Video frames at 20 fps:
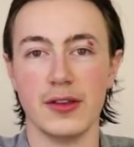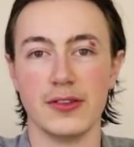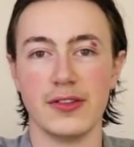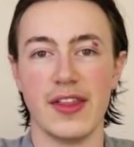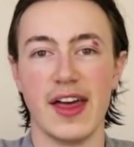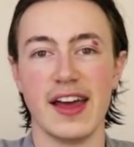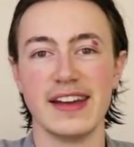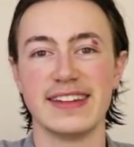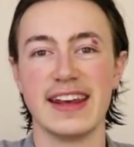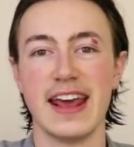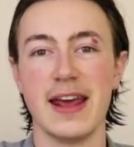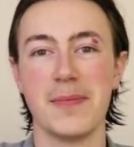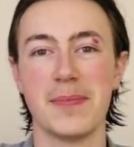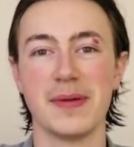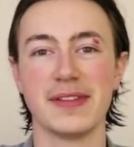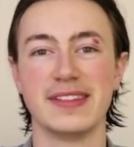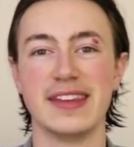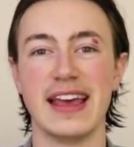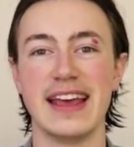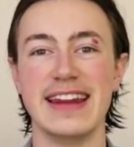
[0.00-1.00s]
So that
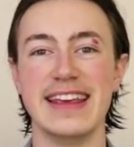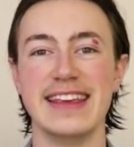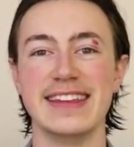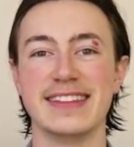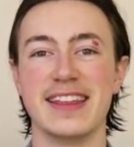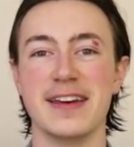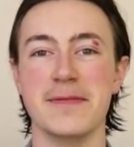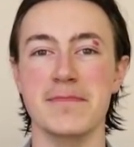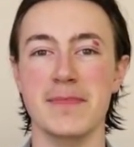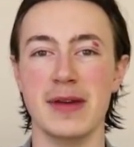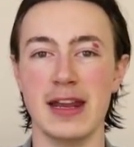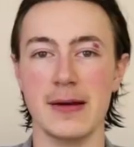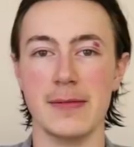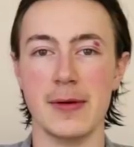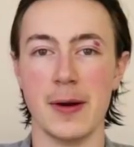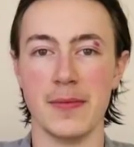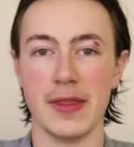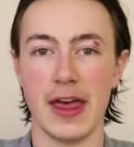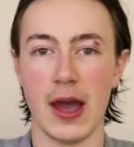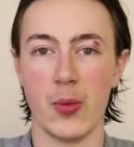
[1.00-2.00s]
10% is the
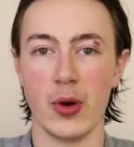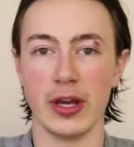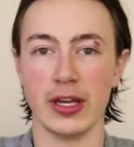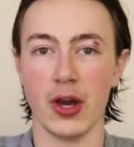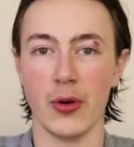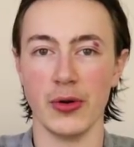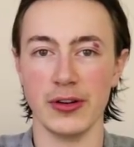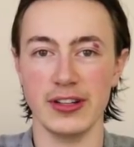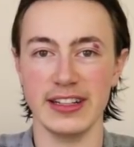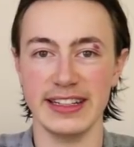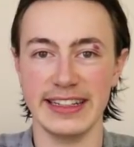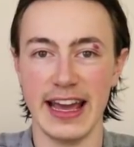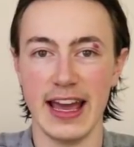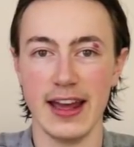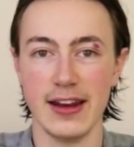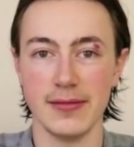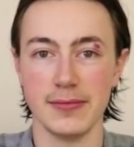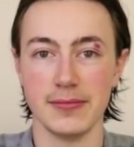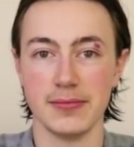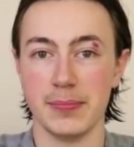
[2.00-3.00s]
minimum that we're going to
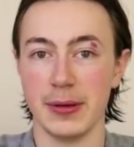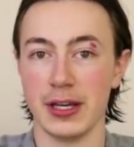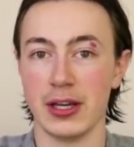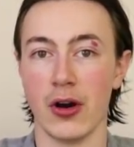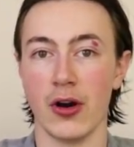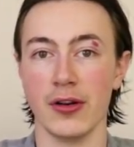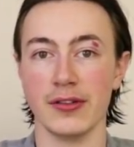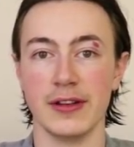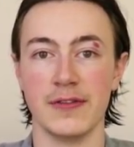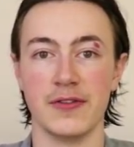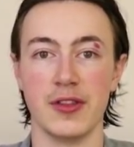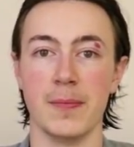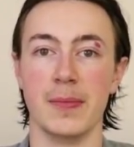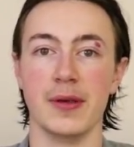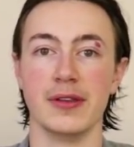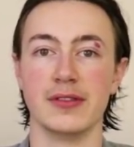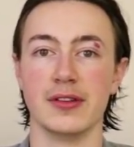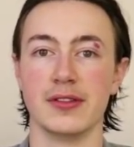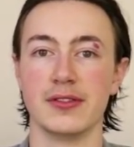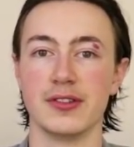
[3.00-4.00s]
get because if the
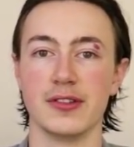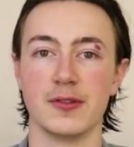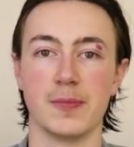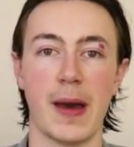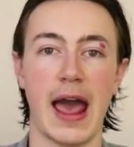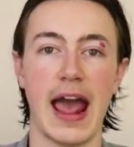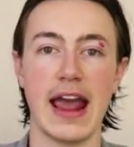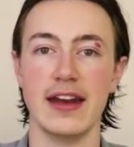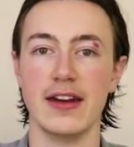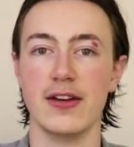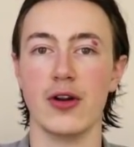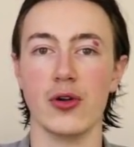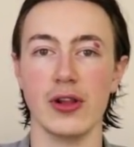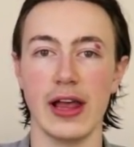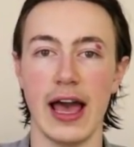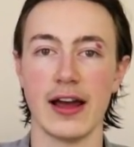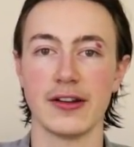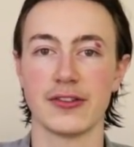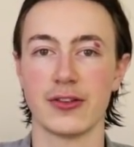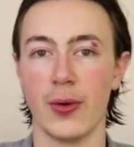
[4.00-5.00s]
business just paid it all
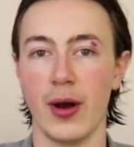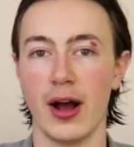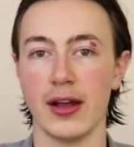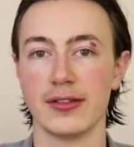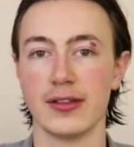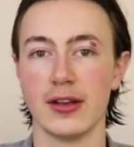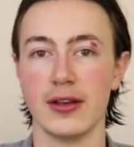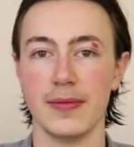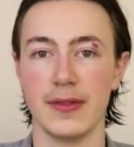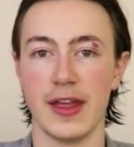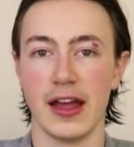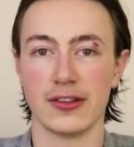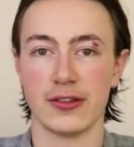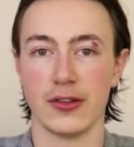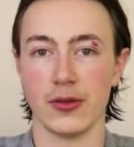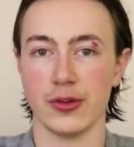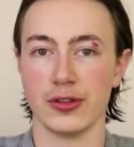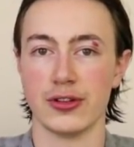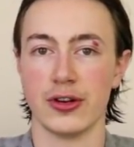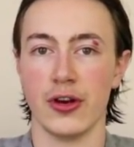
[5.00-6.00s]
out to us, that's
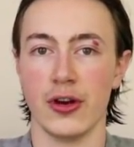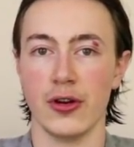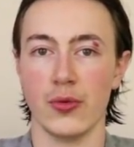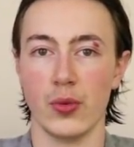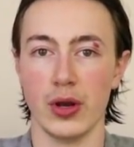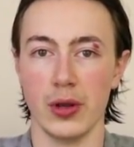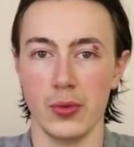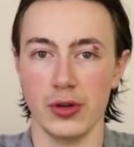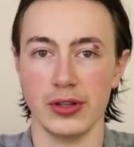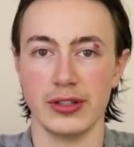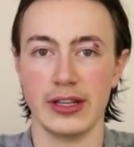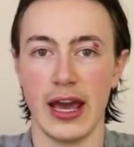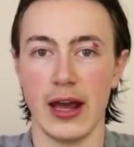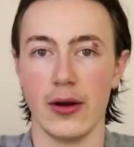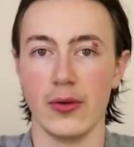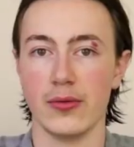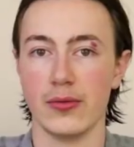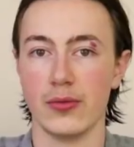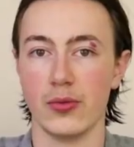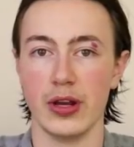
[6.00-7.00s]
the return we would get.